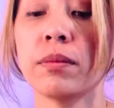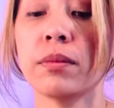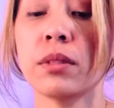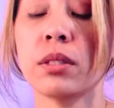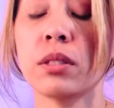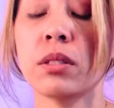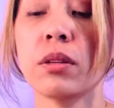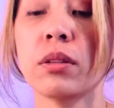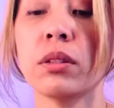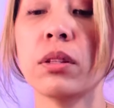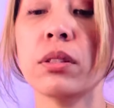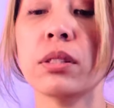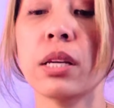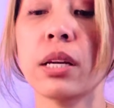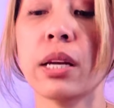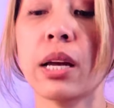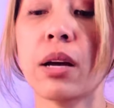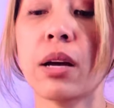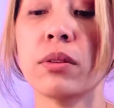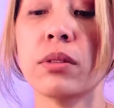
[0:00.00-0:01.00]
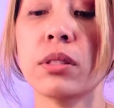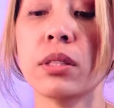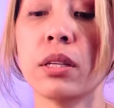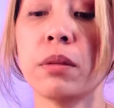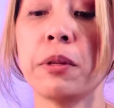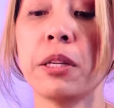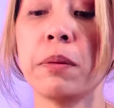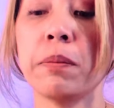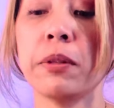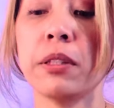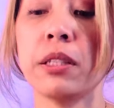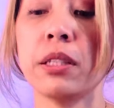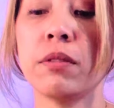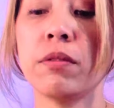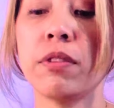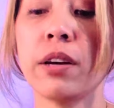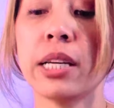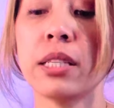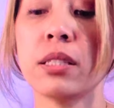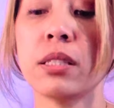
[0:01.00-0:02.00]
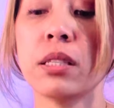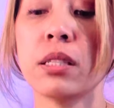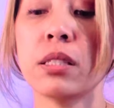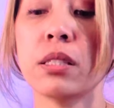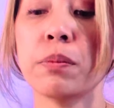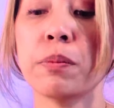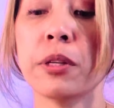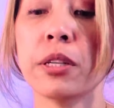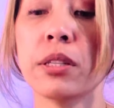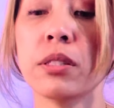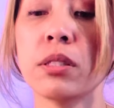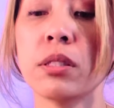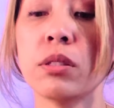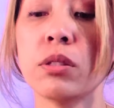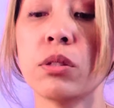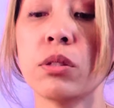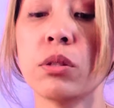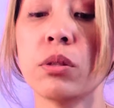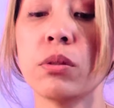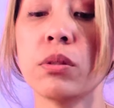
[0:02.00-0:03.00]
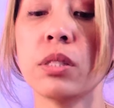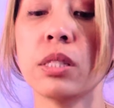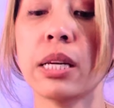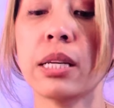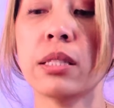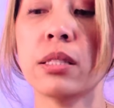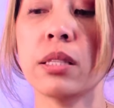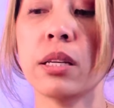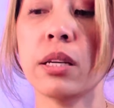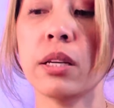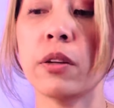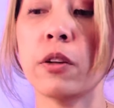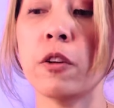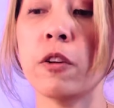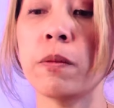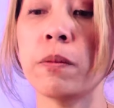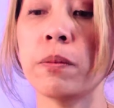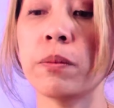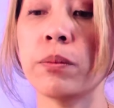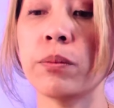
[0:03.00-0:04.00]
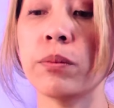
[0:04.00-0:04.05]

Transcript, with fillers: So it looks like outside people advise this person to stay single.